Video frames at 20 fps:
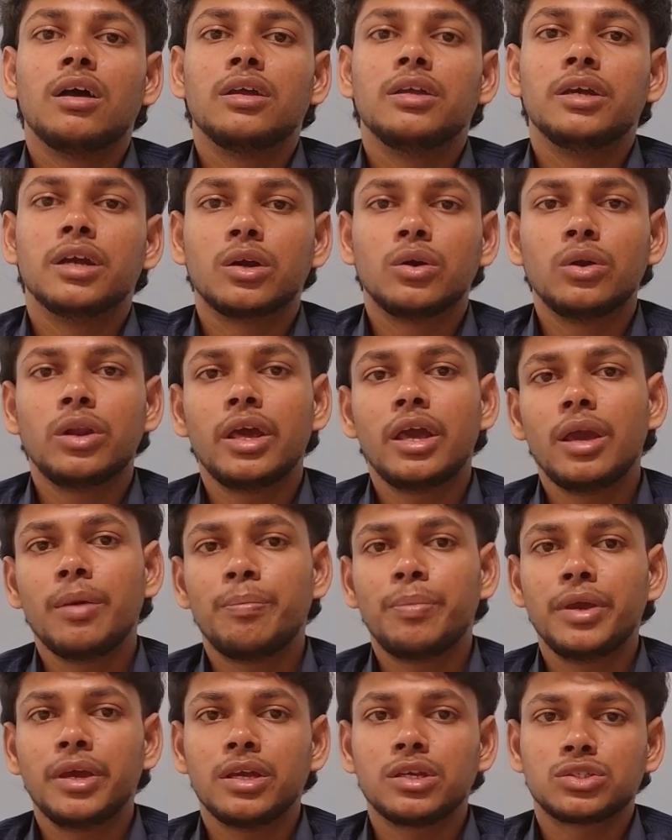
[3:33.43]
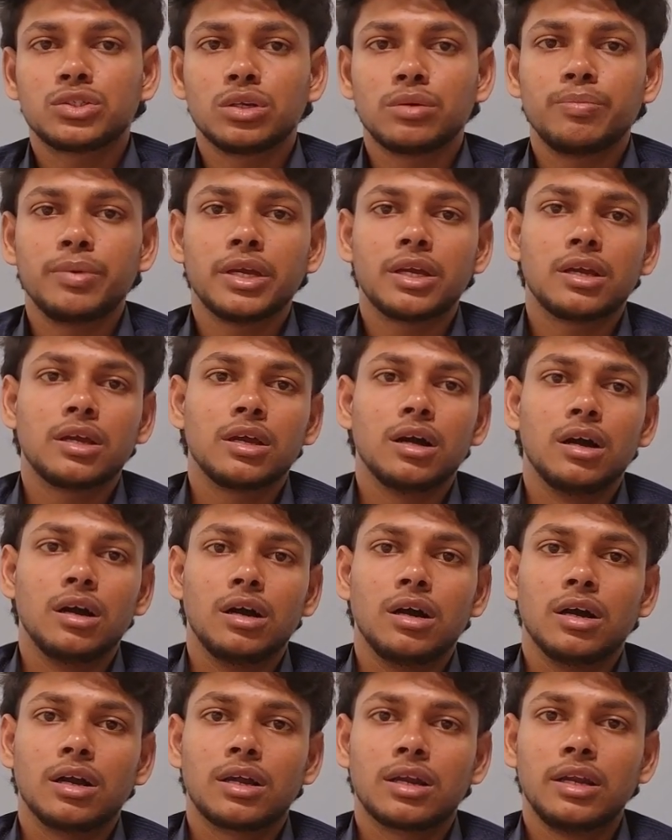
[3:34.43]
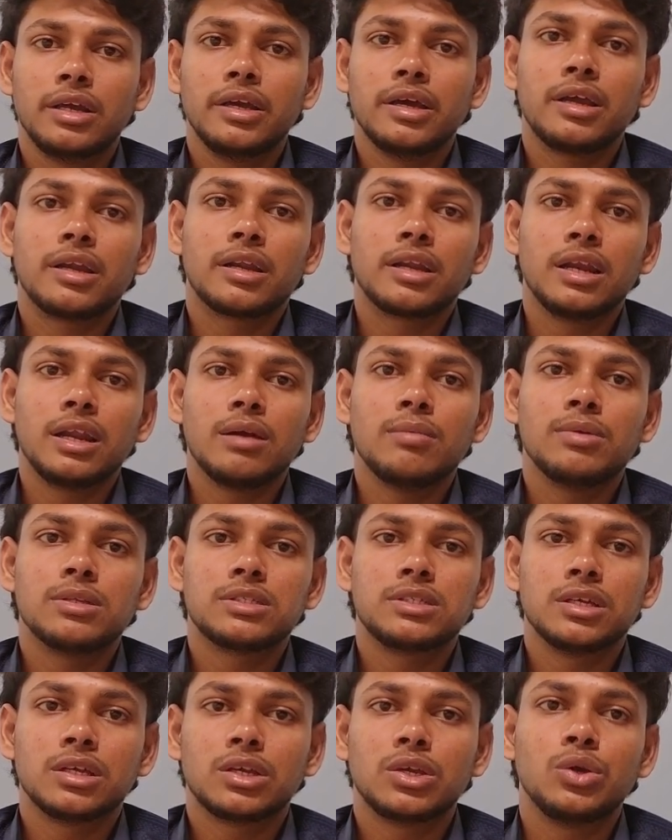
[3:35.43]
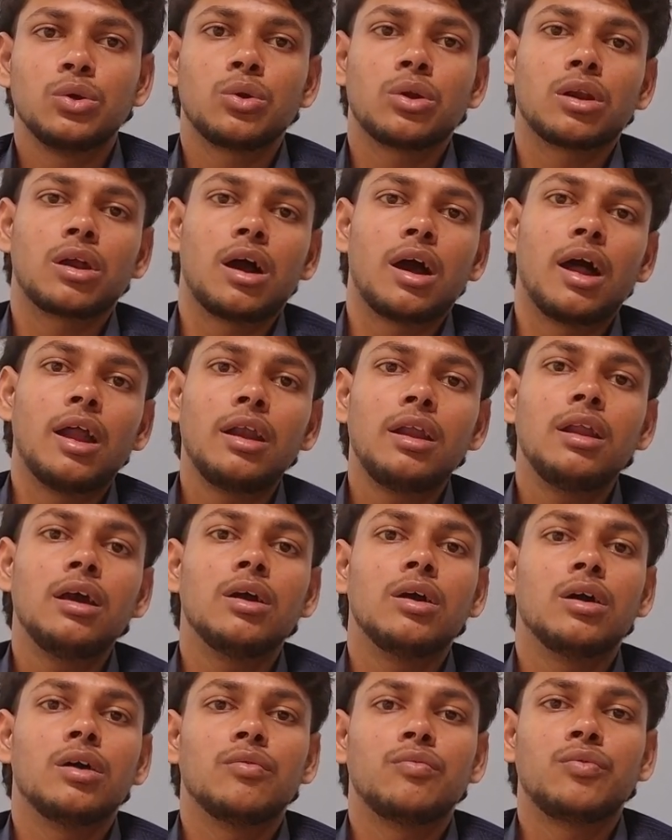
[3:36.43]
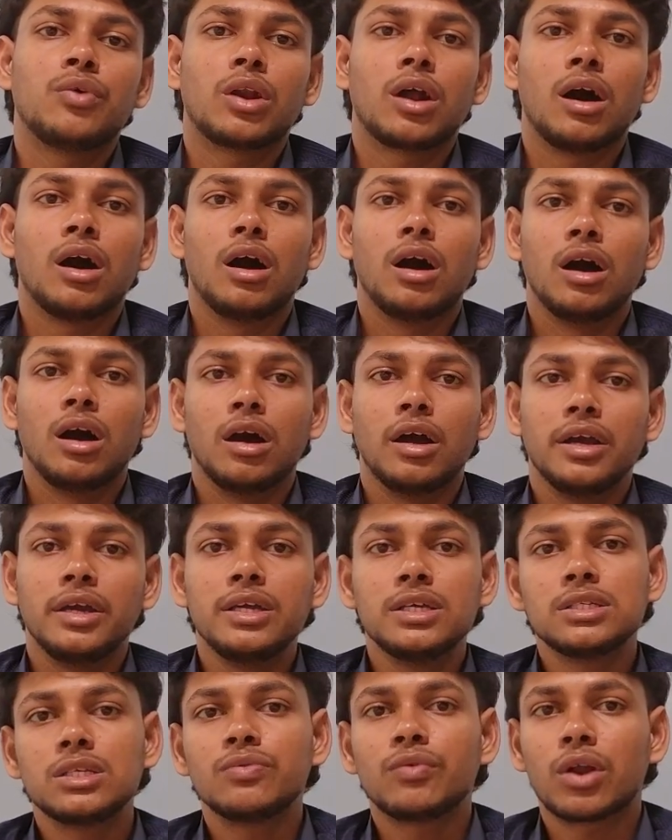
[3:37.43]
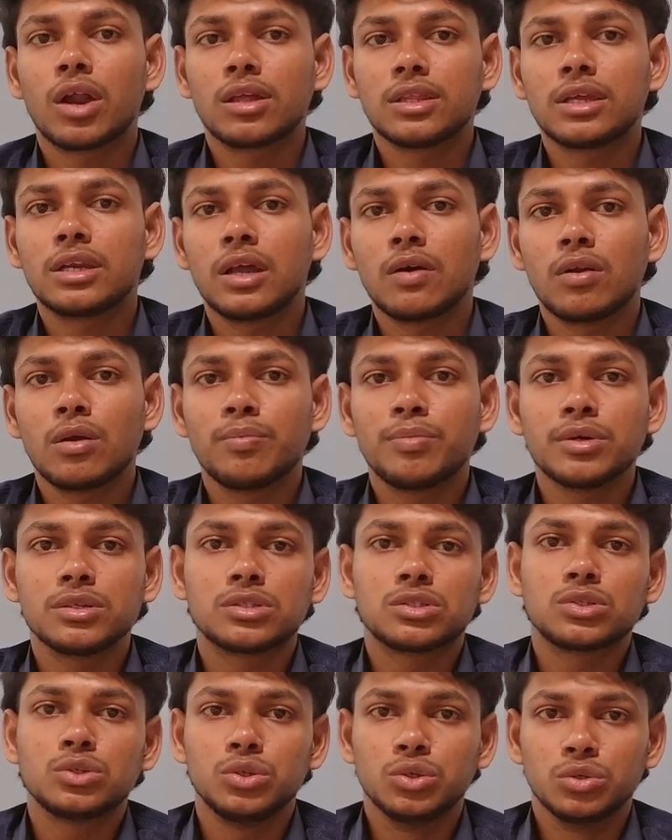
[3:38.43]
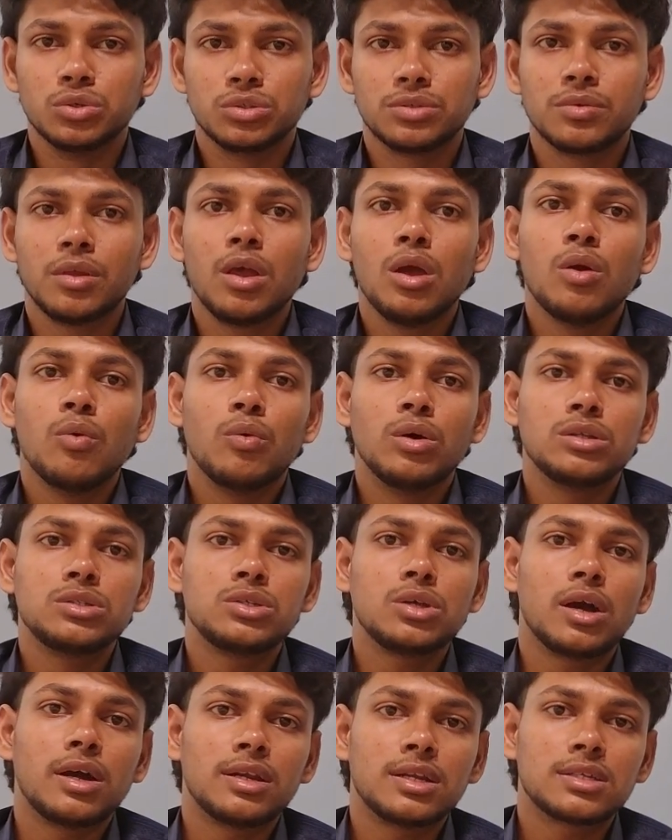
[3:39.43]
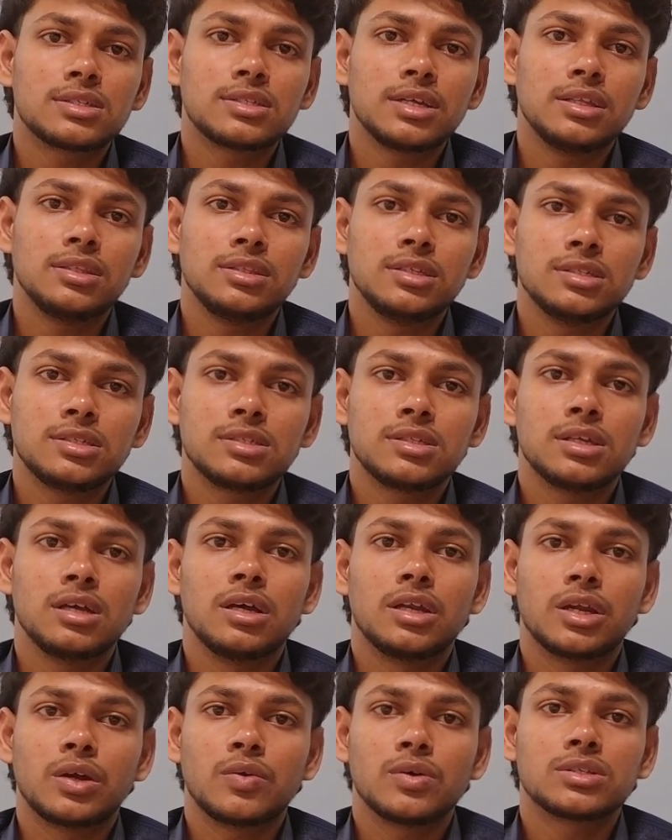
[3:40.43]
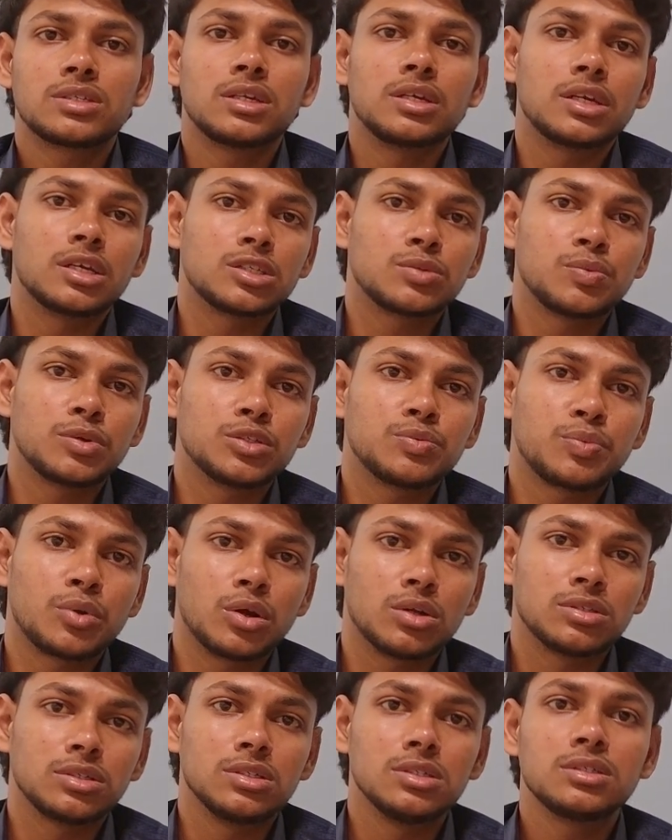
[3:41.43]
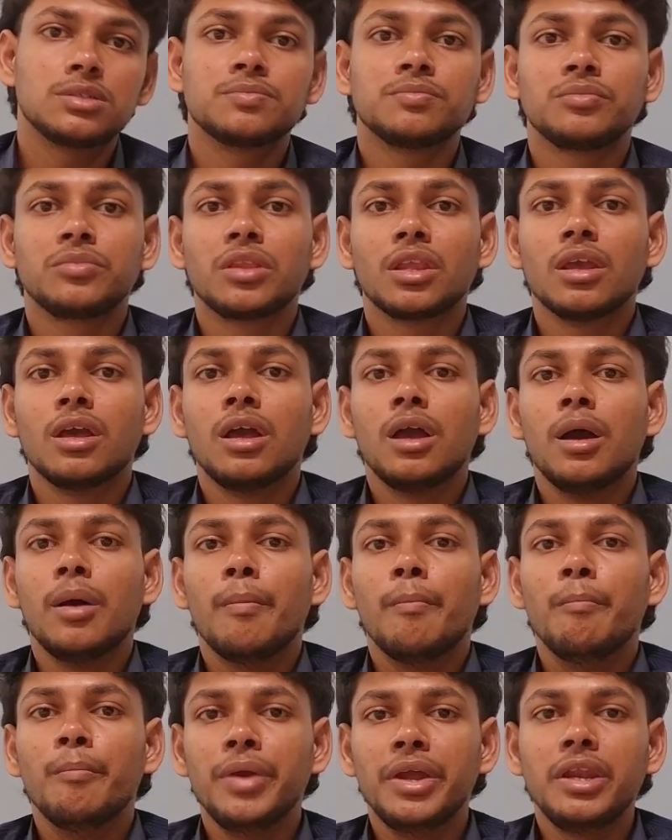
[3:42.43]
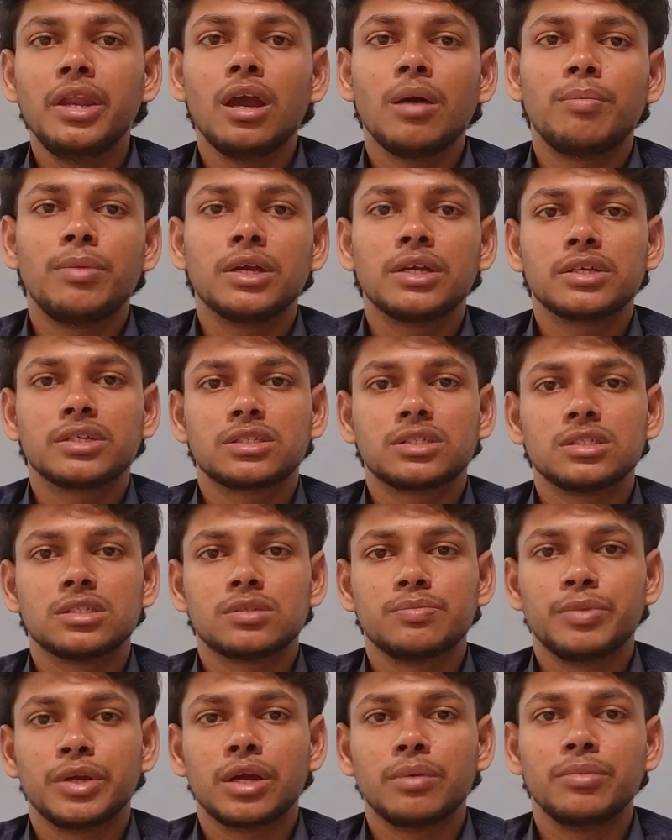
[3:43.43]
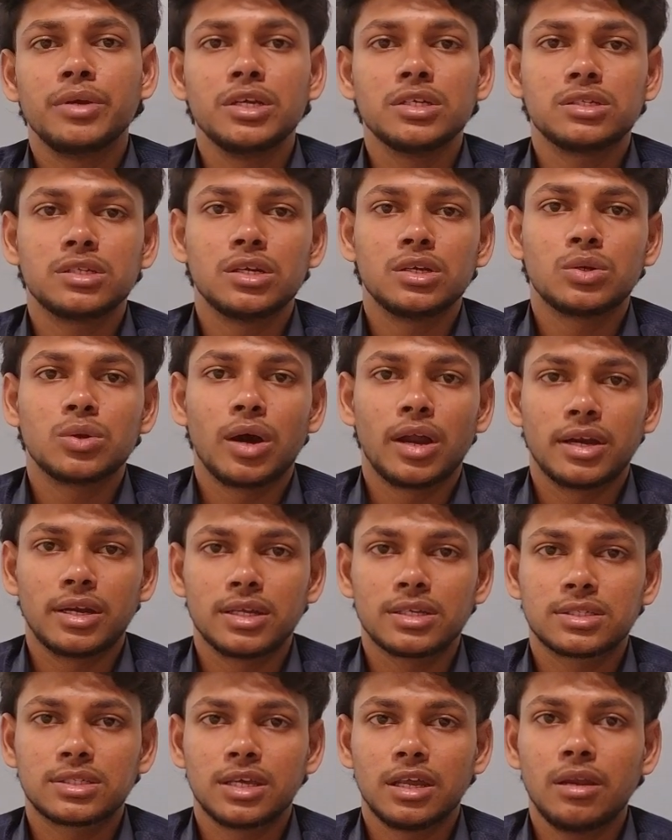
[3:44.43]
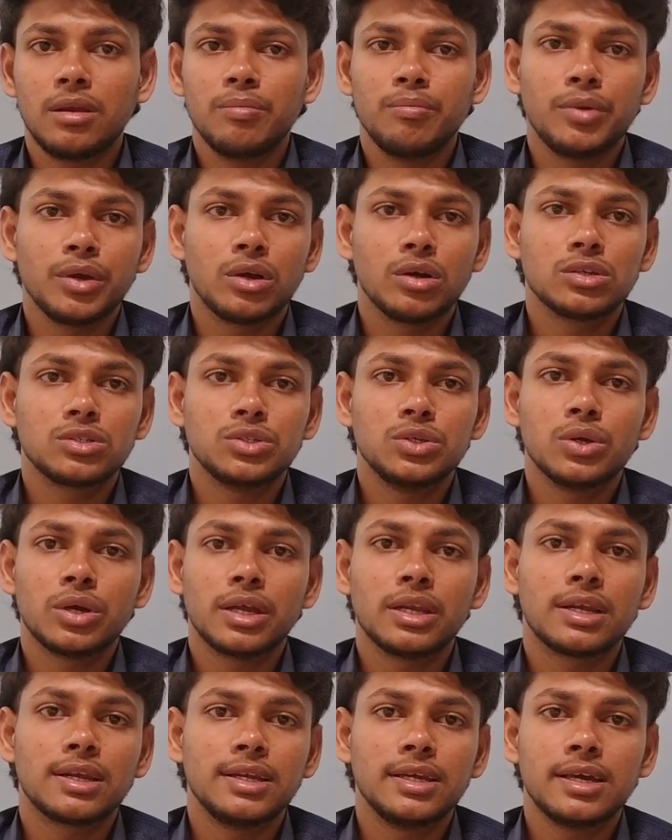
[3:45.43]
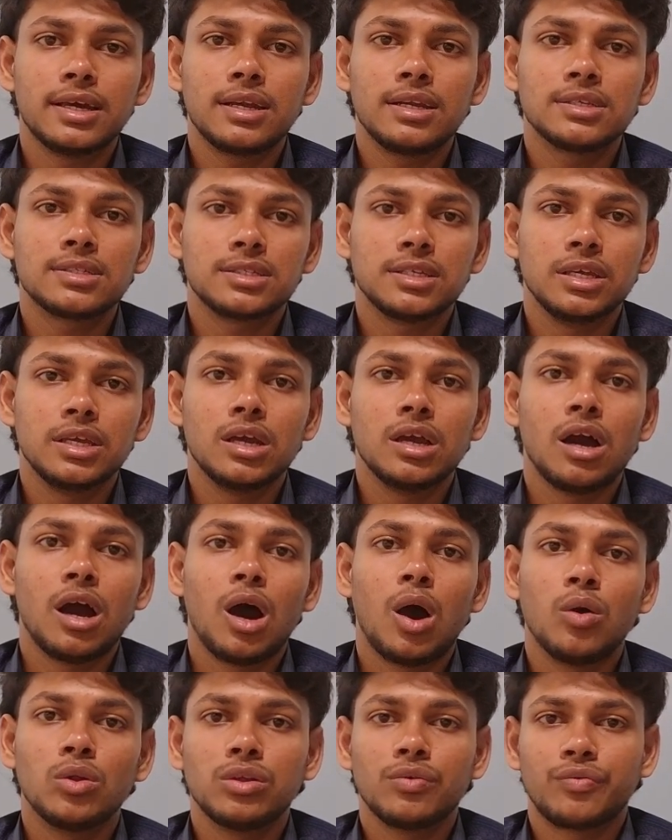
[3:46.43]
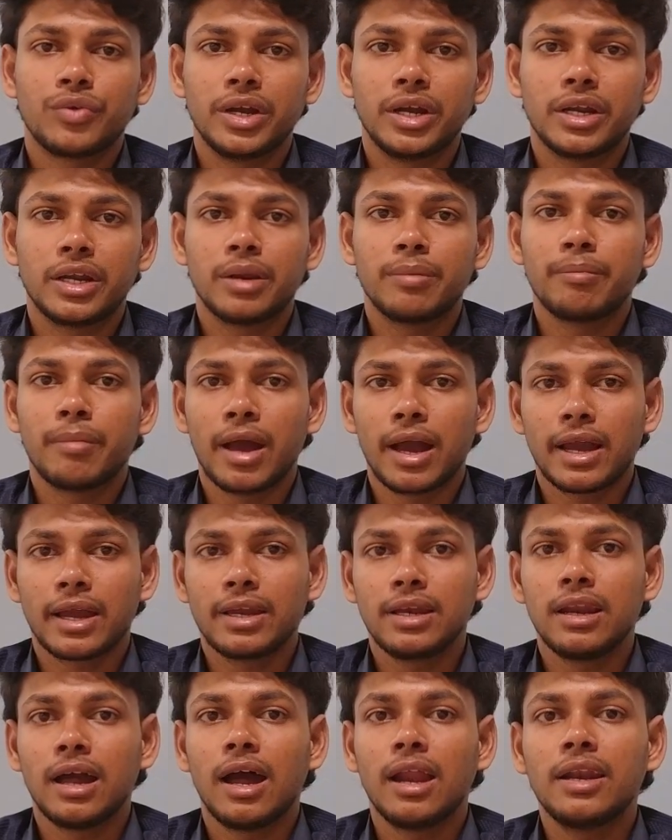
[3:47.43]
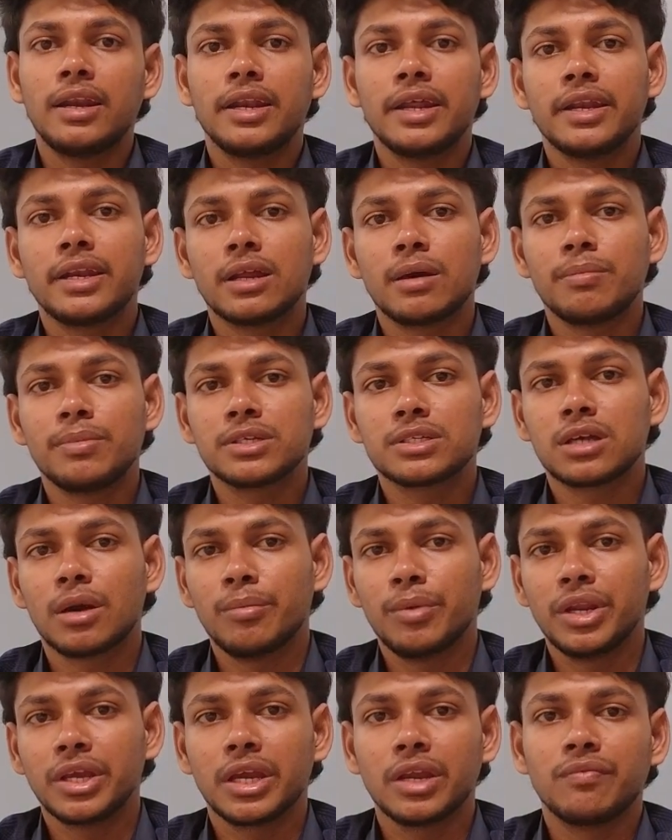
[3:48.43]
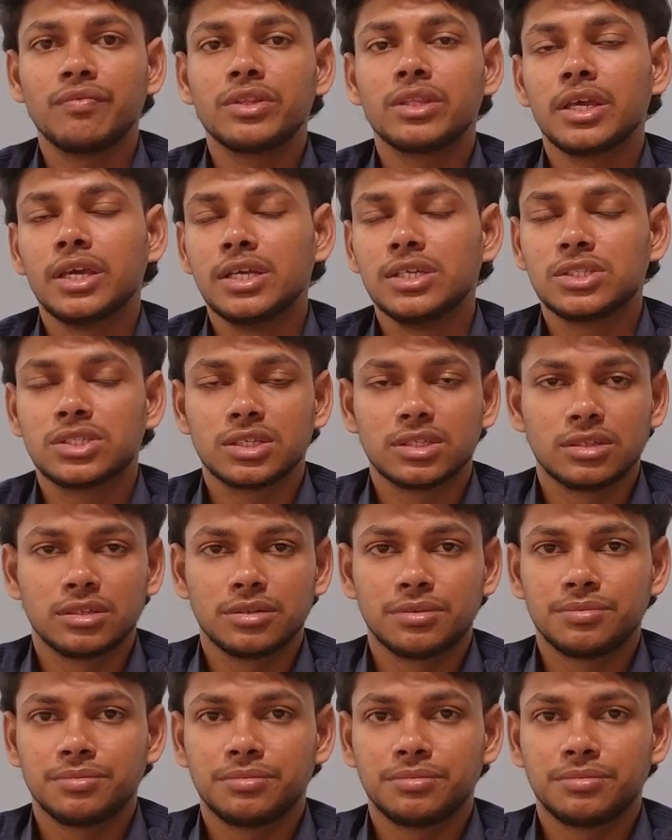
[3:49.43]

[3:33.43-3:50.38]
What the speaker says: A good API should be clear, reliable, secure, and for easy for other developers to use. Once you understand this request and response process, many applications become easier to understand because you can clearly see how the front end, back end, and database communicate with each other.